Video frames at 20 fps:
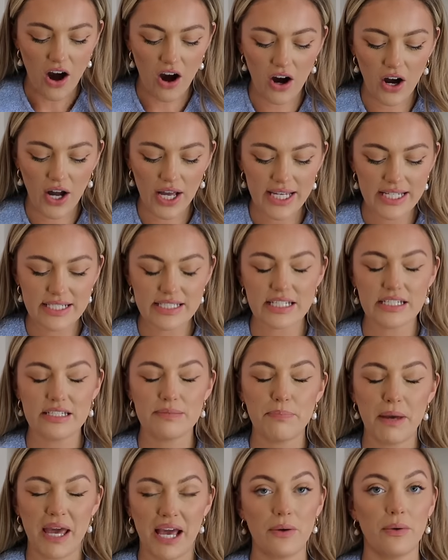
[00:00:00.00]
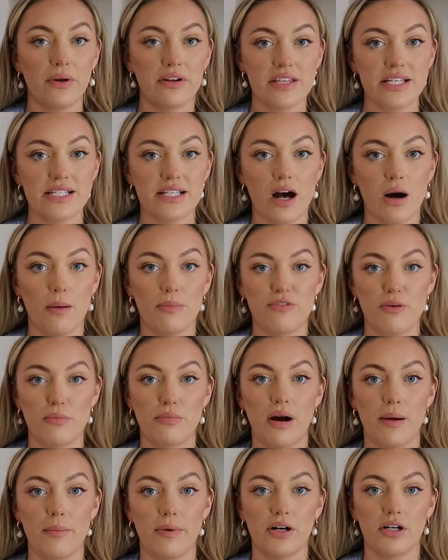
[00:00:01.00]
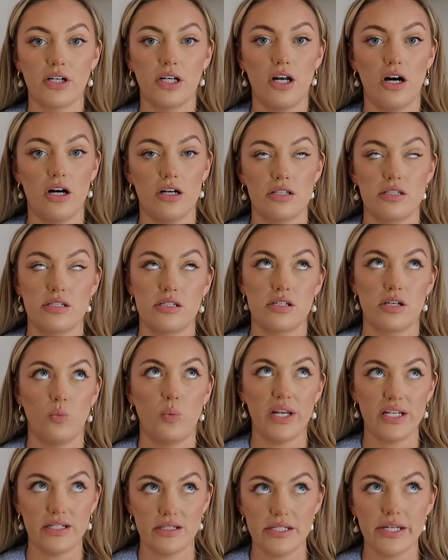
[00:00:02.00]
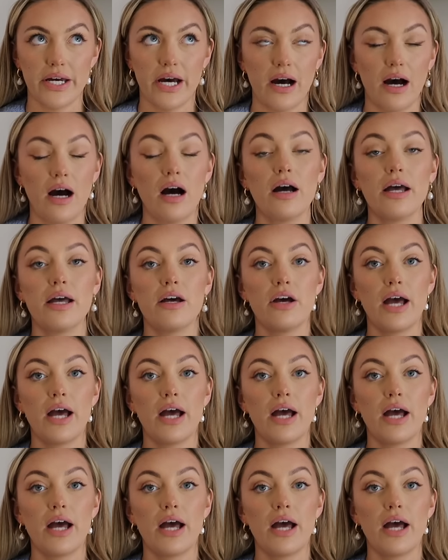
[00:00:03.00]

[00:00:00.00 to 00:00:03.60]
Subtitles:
I did pick one of these up from Primark last winter,